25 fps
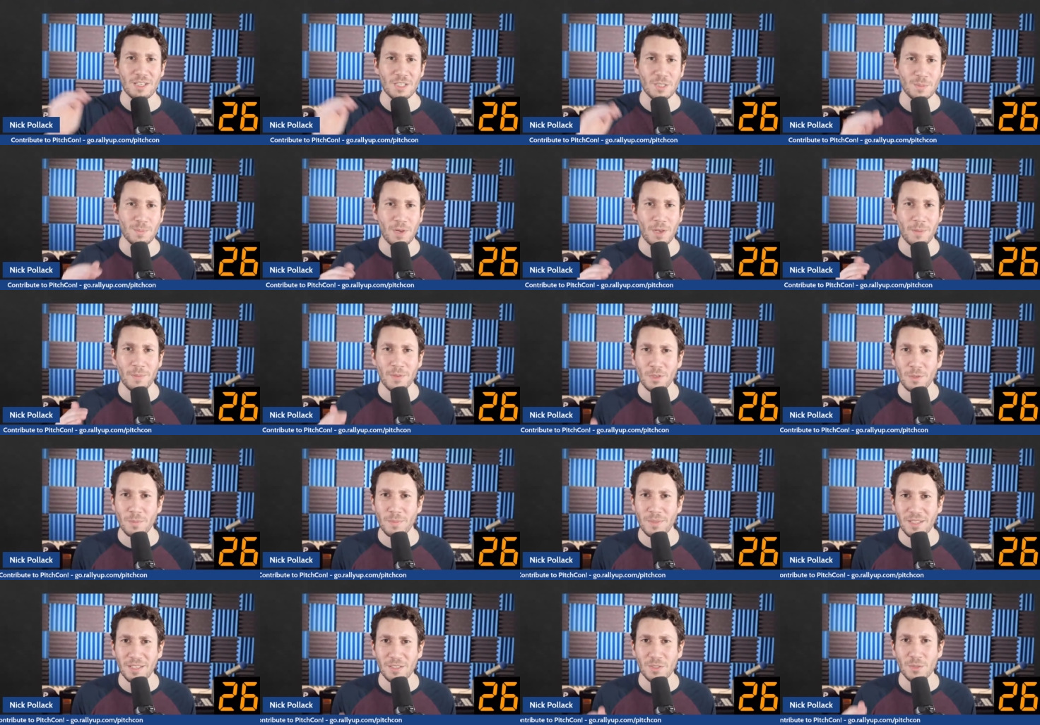It's probably
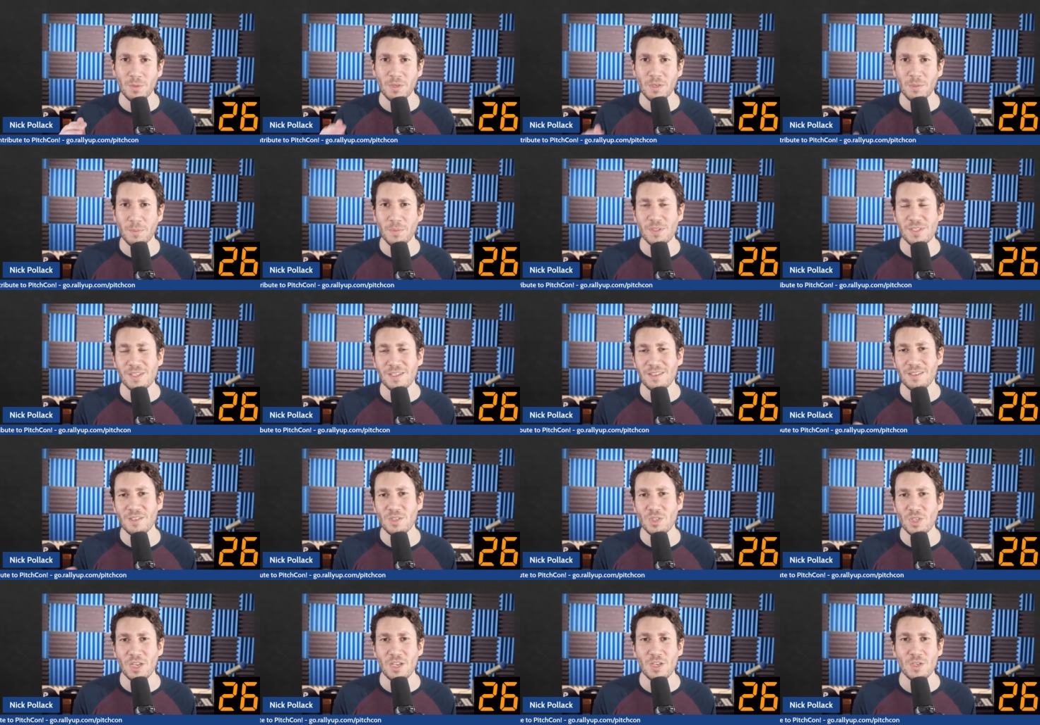going to be like 20%
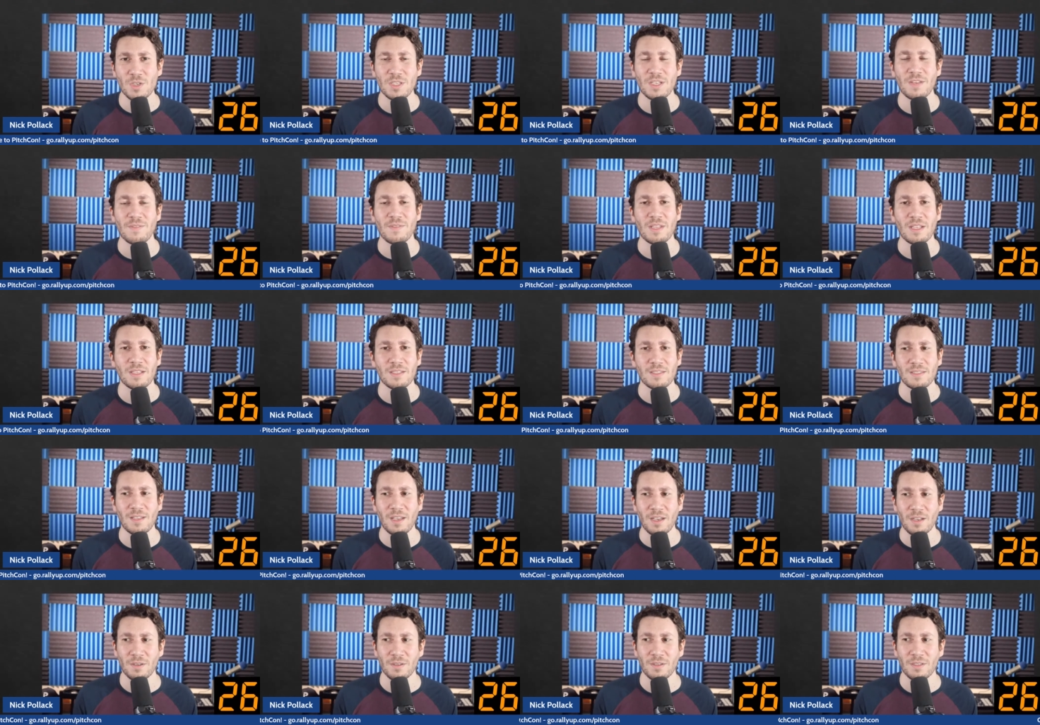and change, given that
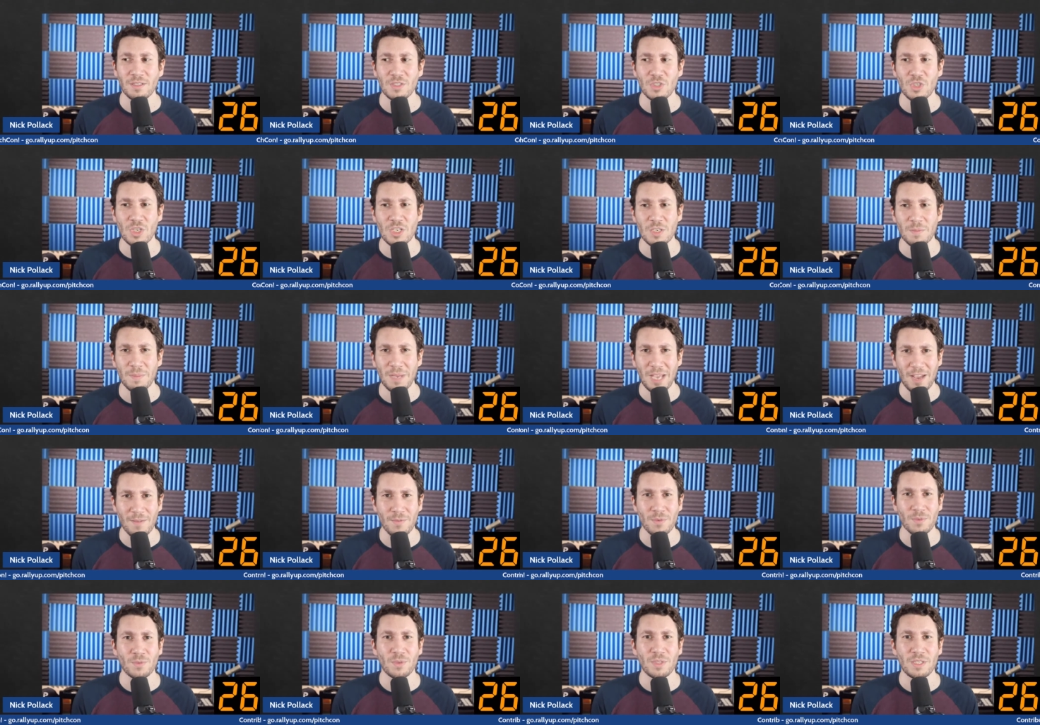slider and changeup
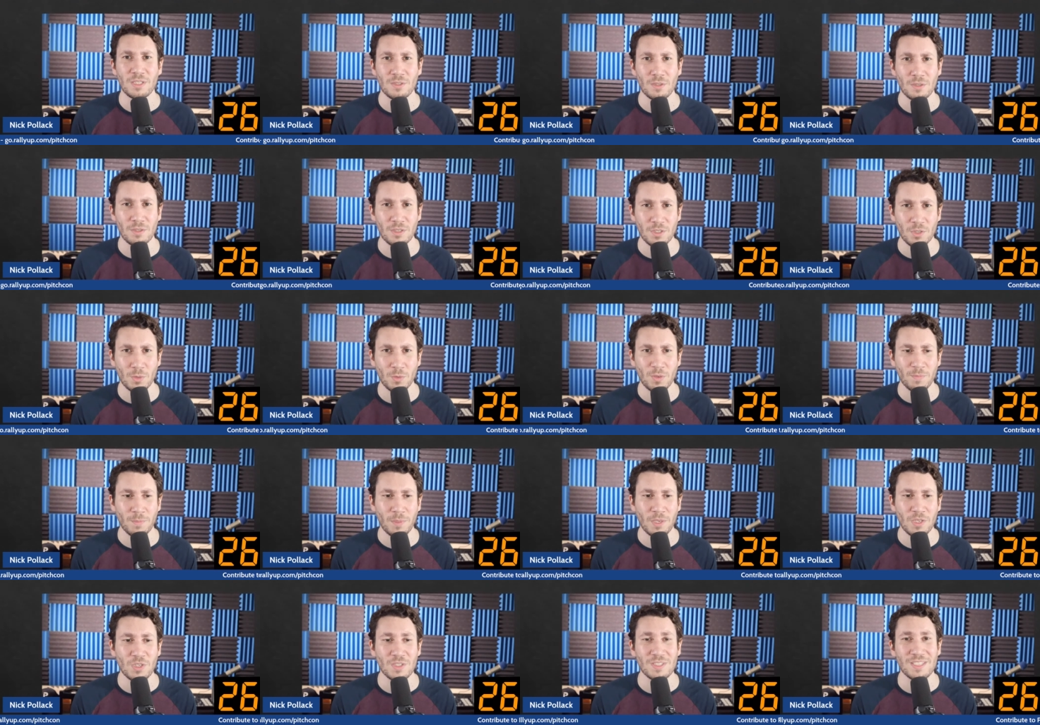haven't really turned into whiff
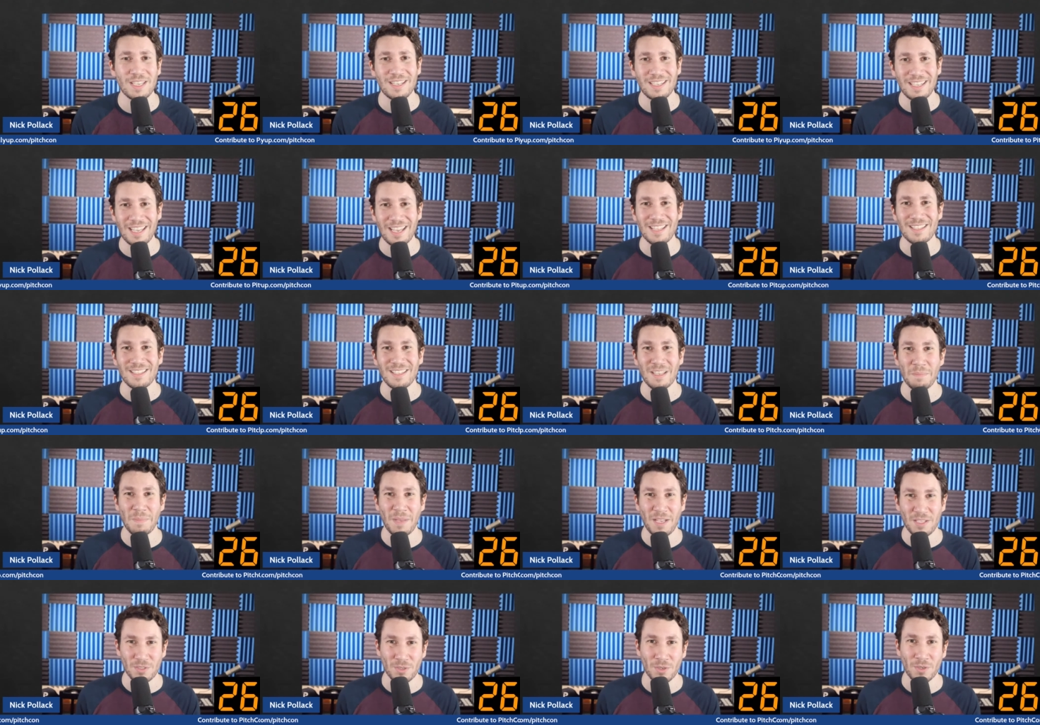pitches, and he ends at
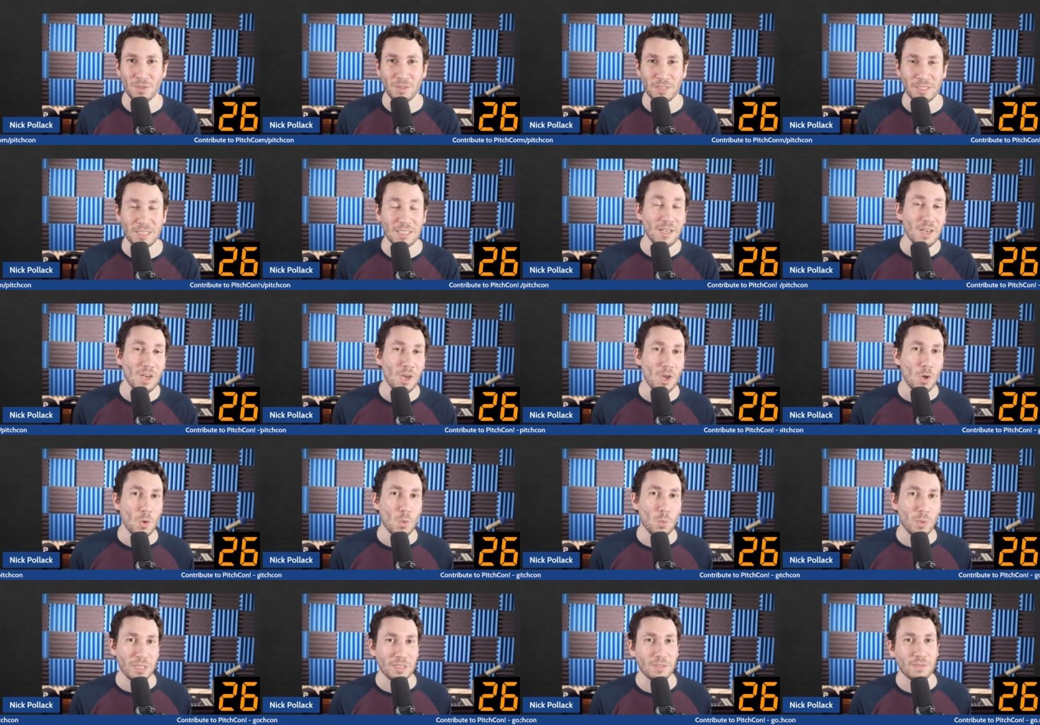bats early
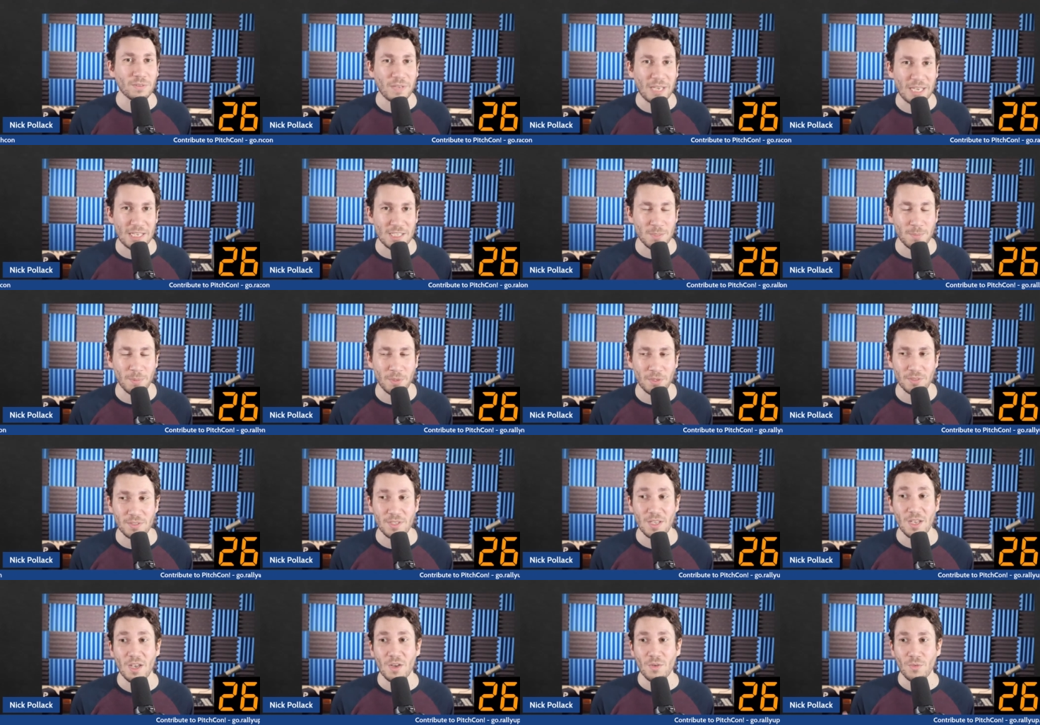with
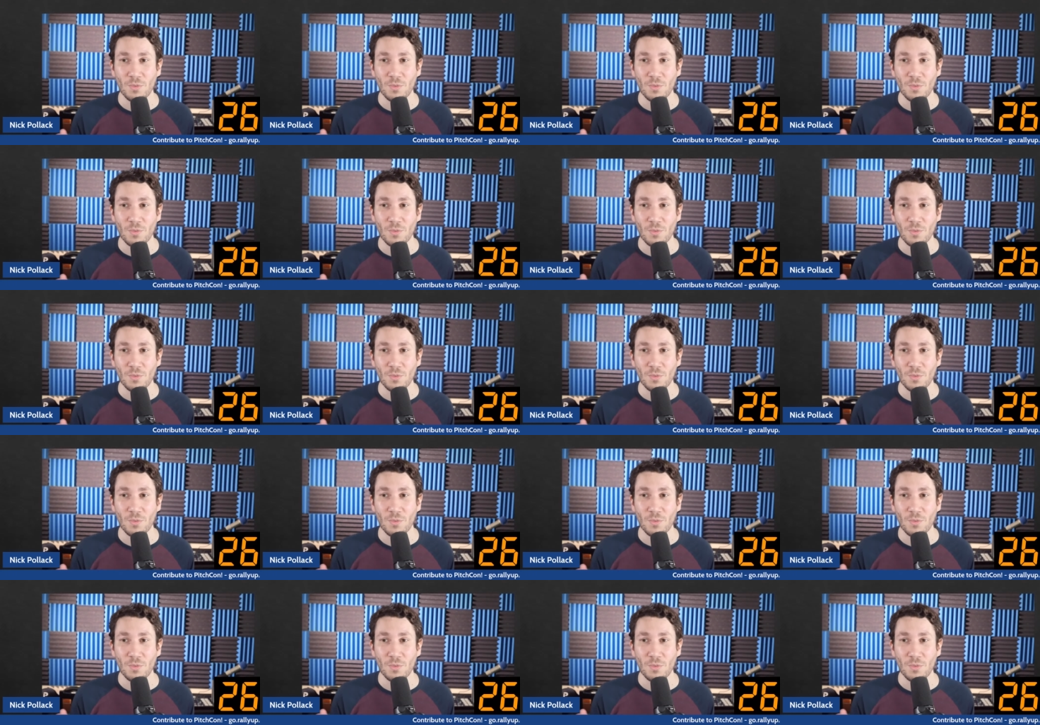fastballs.